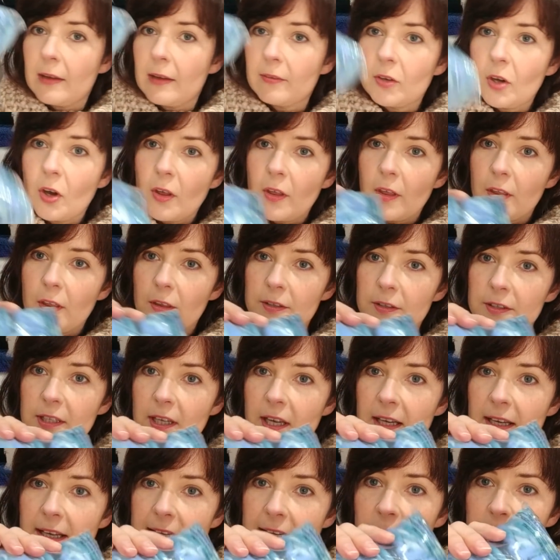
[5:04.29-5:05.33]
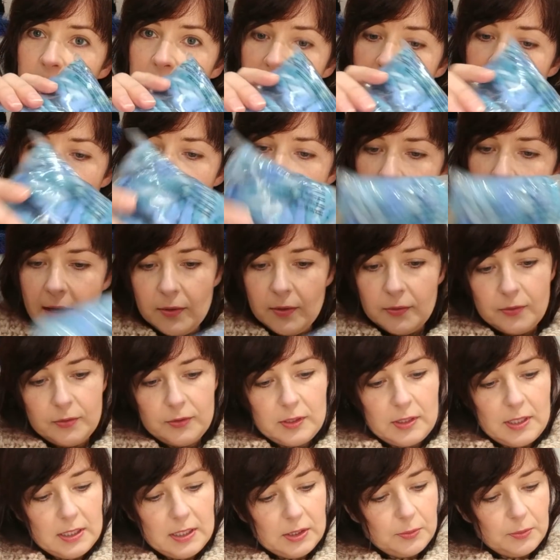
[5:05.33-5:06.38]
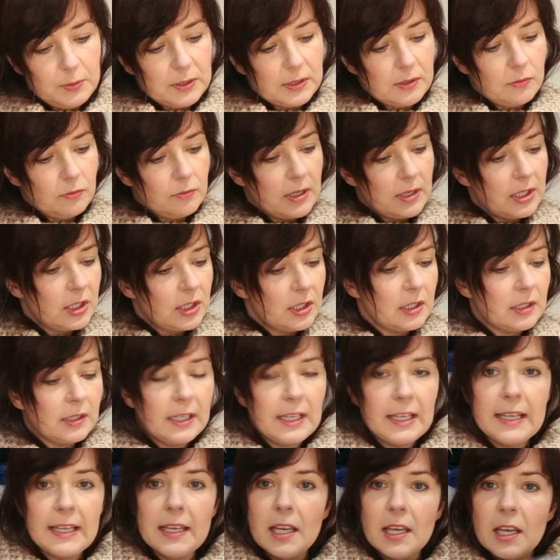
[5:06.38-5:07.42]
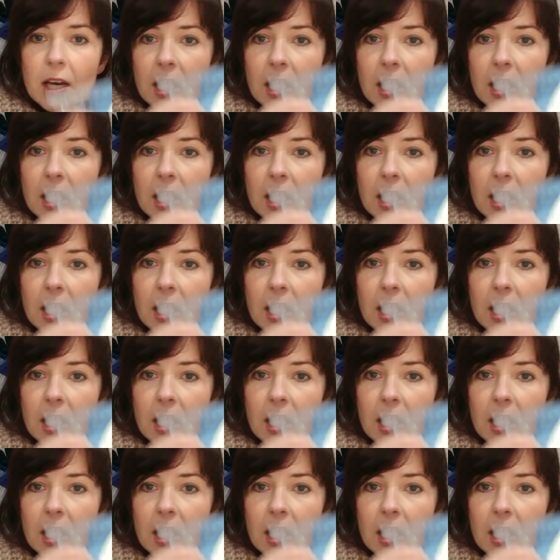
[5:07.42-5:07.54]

I've got a little bit left. This was originally